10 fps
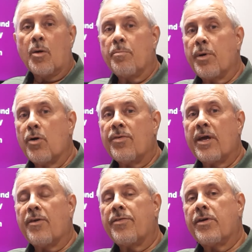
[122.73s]
both
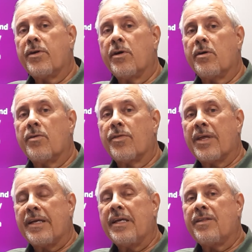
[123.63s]
out there
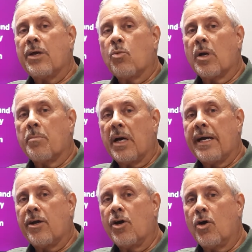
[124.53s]
thinking they want to buy
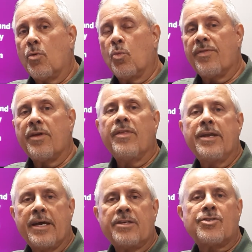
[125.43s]
a home within the
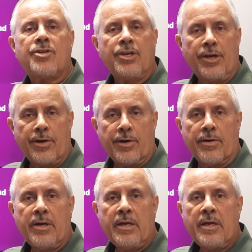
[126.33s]
next year,
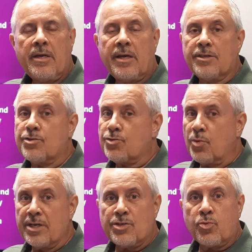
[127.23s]
interest
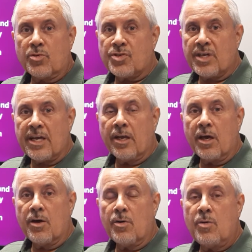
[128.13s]
rates will stay
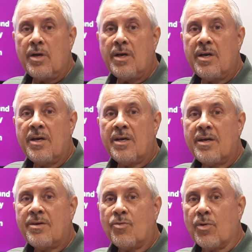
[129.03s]
low.
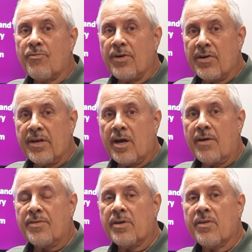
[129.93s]
We're very
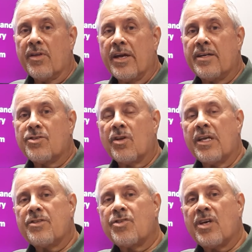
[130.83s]
confident of that. So
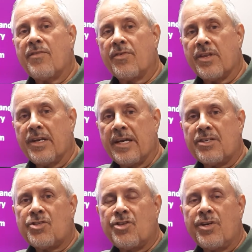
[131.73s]
let's say for the
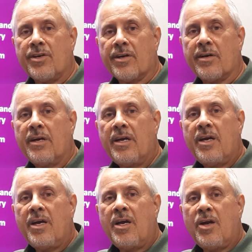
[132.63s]
next year,
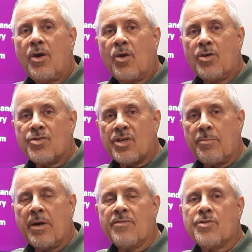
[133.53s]
some
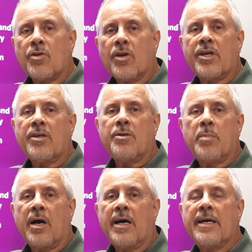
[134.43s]
of us are looking to
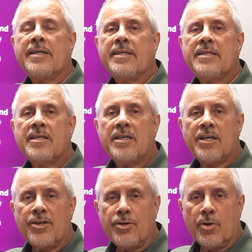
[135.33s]
buy a
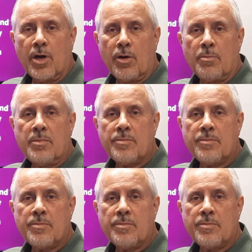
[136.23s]
new home.